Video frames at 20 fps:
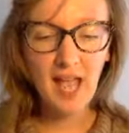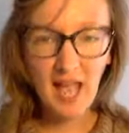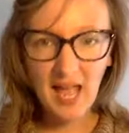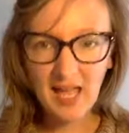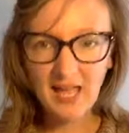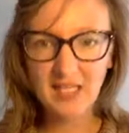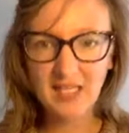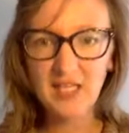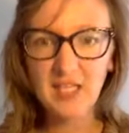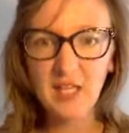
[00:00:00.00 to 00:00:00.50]

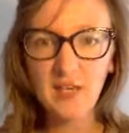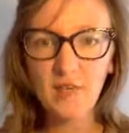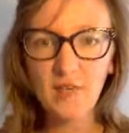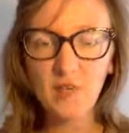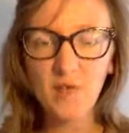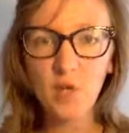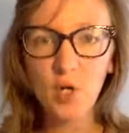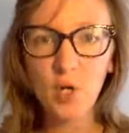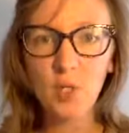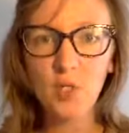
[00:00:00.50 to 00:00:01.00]
if
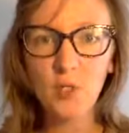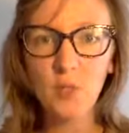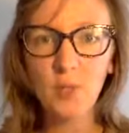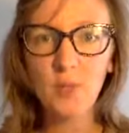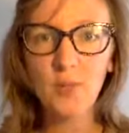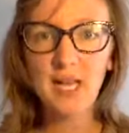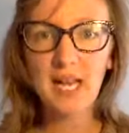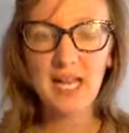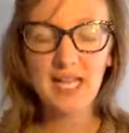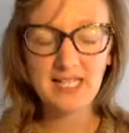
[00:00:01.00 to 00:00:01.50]
you've got to
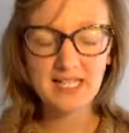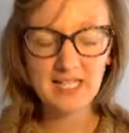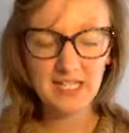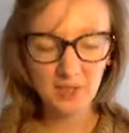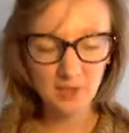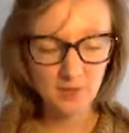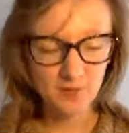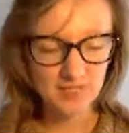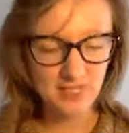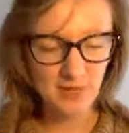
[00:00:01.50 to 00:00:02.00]
a place
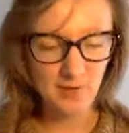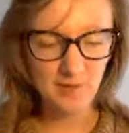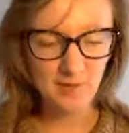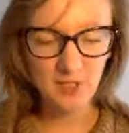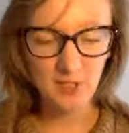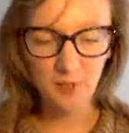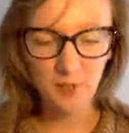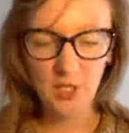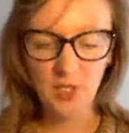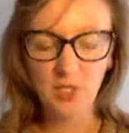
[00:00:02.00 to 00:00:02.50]
in your
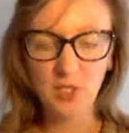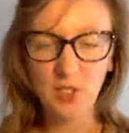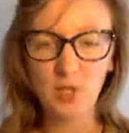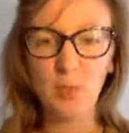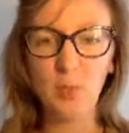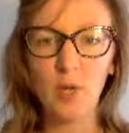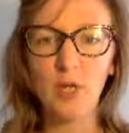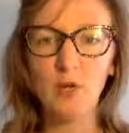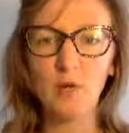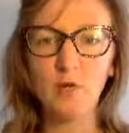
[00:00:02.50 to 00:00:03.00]

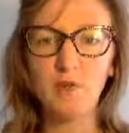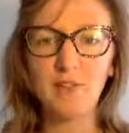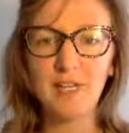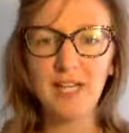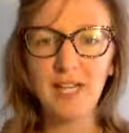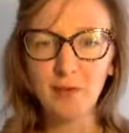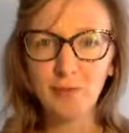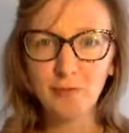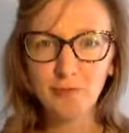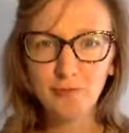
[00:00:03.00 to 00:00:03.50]
self-expression where you're
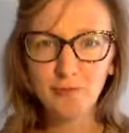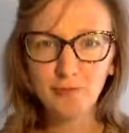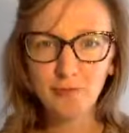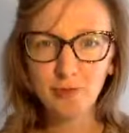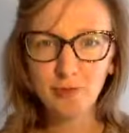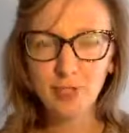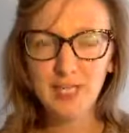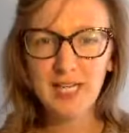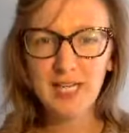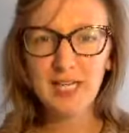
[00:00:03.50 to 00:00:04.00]
feeling
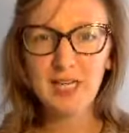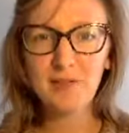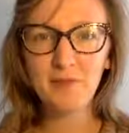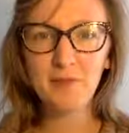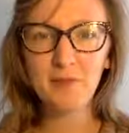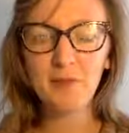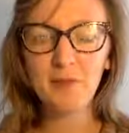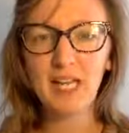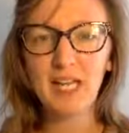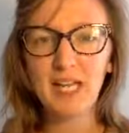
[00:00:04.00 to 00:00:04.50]
really
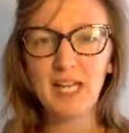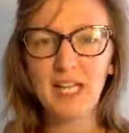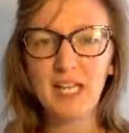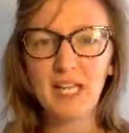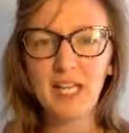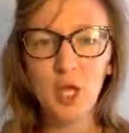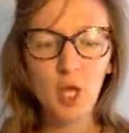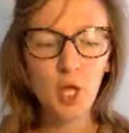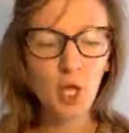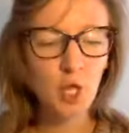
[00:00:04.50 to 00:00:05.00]

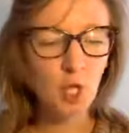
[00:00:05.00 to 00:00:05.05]
free,